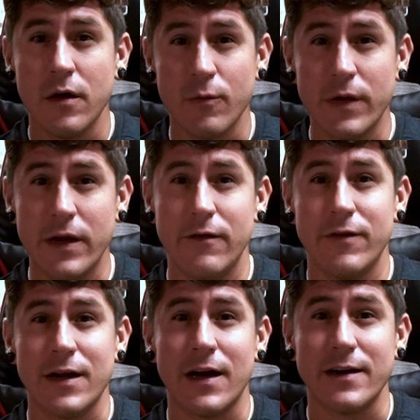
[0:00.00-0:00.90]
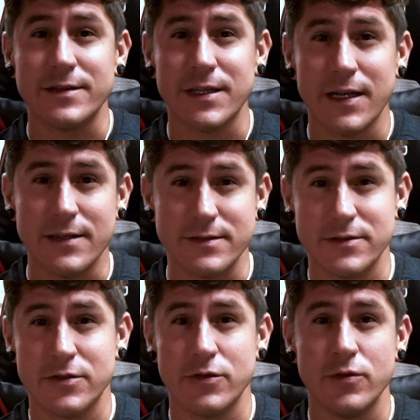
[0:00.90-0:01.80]
we even got a chance
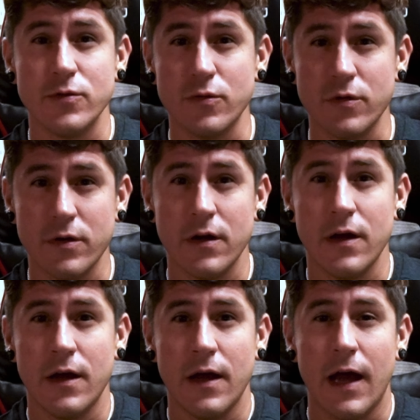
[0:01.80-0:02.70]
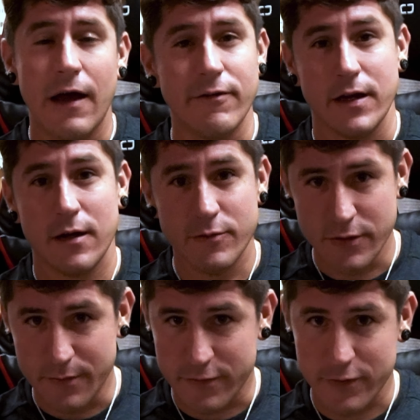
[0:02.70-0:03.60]
to have it come
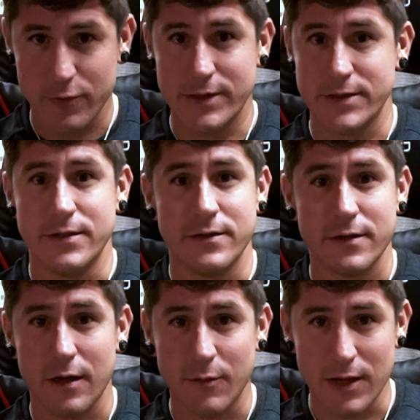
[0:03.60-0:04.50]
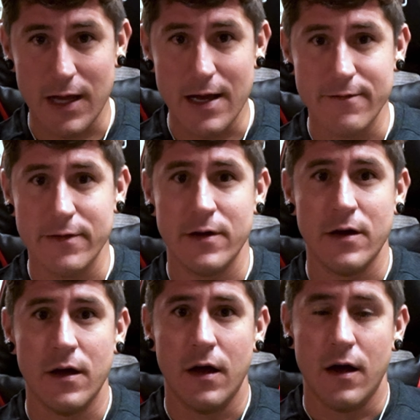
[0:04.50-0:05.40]
to fruition, come alive.
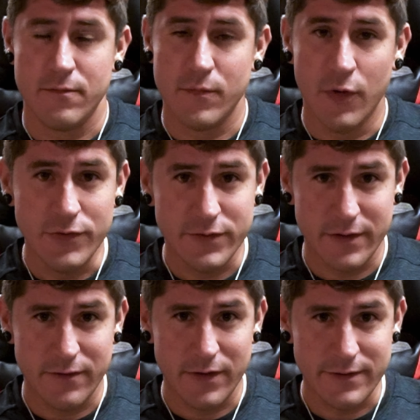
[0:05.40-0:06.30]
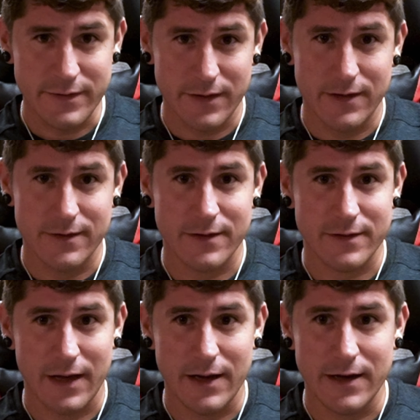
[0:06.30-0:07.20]
Most of us in
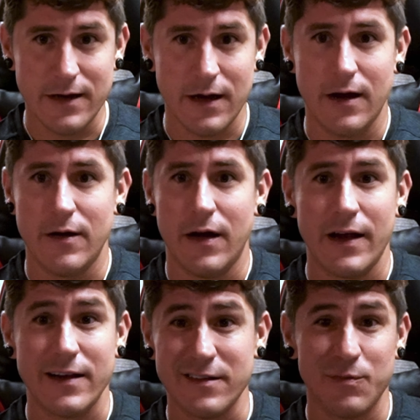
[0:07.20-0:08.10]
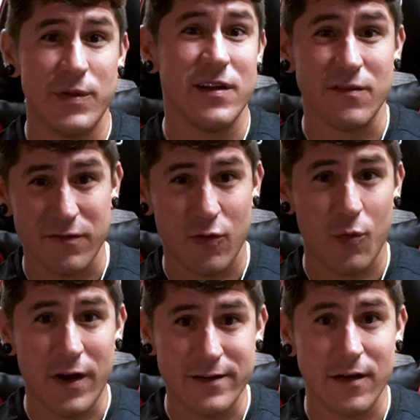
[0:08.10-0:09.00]
society, I can speak for
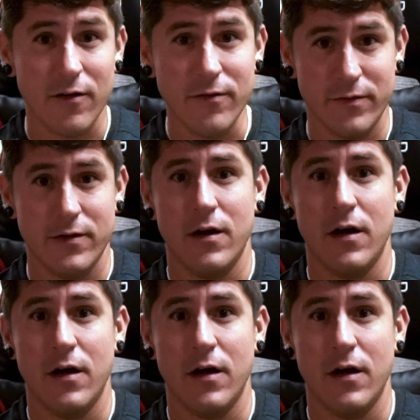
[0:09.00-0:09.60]
myself,